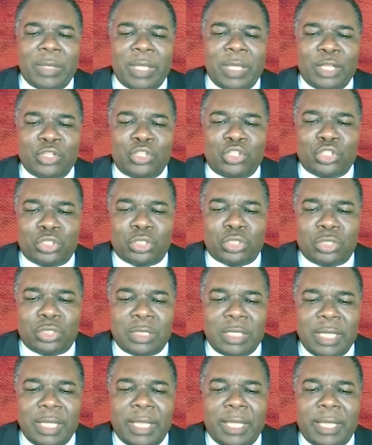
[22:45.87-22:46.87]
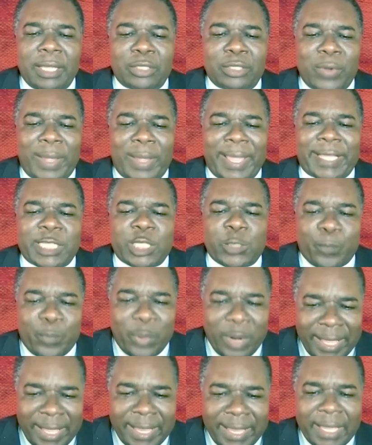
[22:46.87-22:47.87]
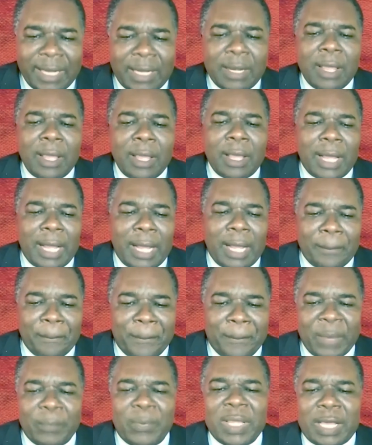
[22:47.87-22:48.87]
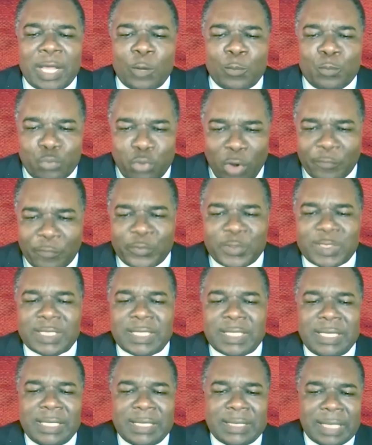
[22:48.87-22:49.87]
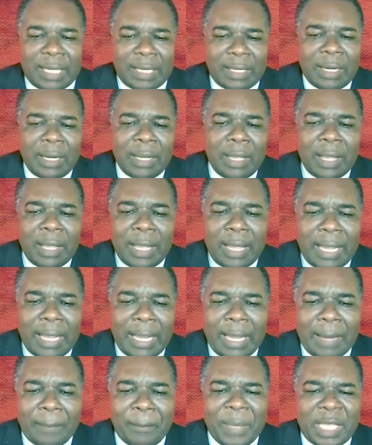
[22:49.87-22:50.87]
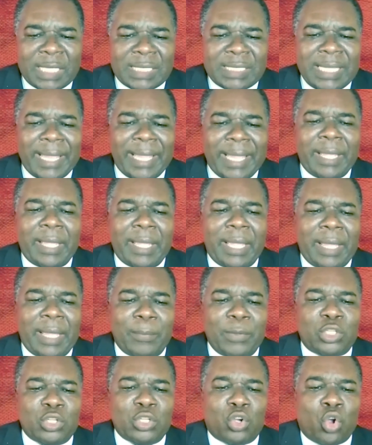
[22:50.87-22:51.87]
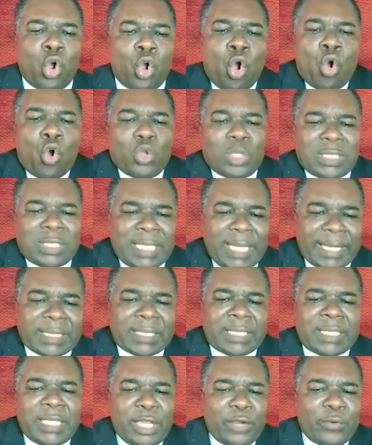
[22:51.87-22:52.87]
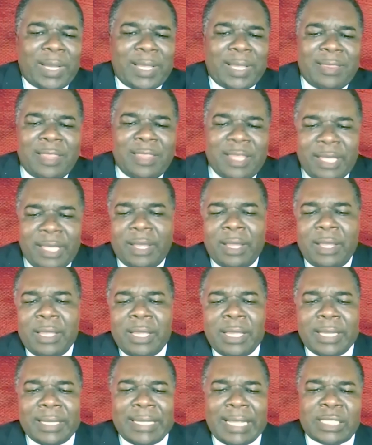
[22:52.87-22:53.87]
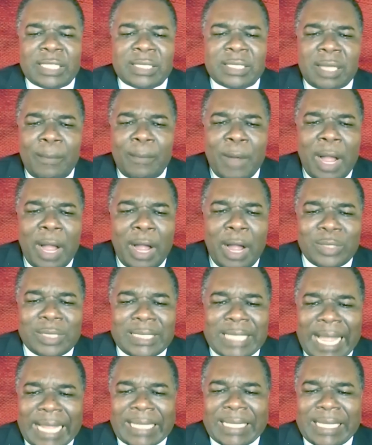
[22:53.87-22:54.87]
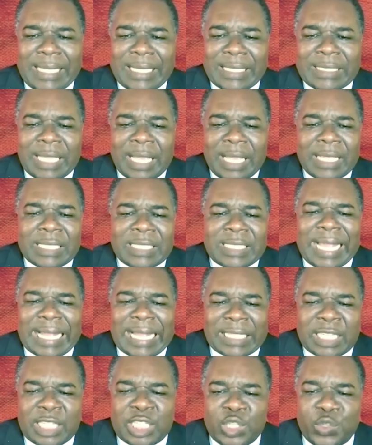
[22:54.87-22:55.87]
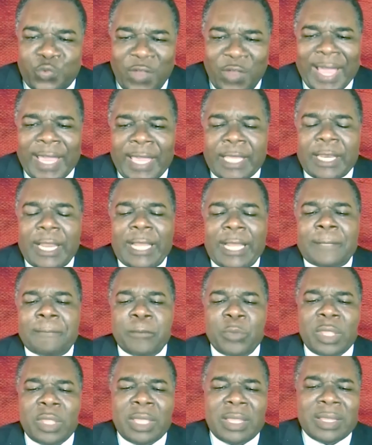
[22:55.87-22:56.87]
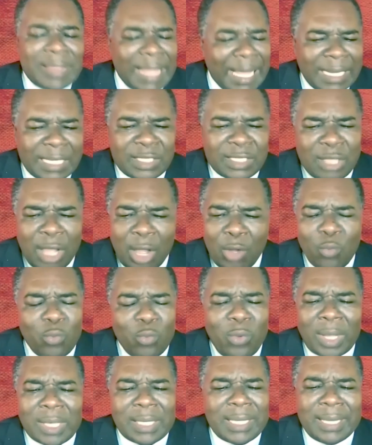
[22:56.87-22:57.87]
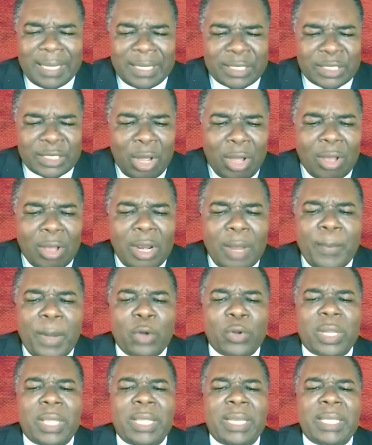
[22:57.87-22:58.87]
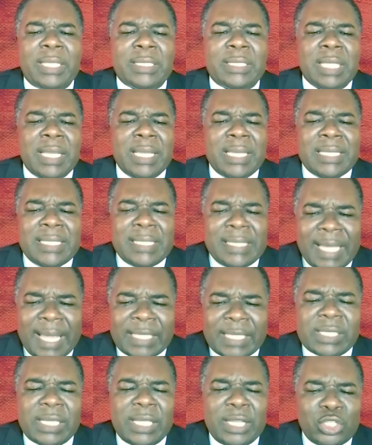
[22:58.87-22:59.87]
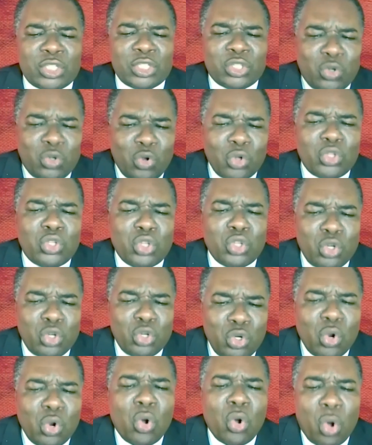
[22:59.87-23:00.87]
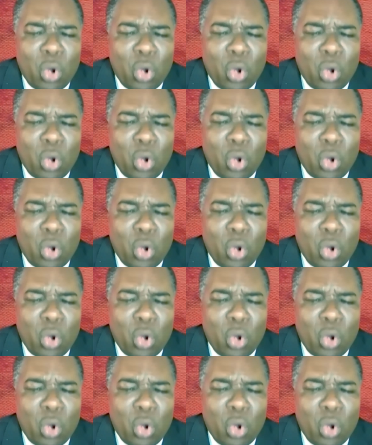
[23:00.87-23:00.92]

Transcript: in, in, to explain um, biblical prophecies, and, uh, and because they're able to quote texts here and there, that somehow that is satisfying. And that is not what it is all about. It is, yes, it is good to know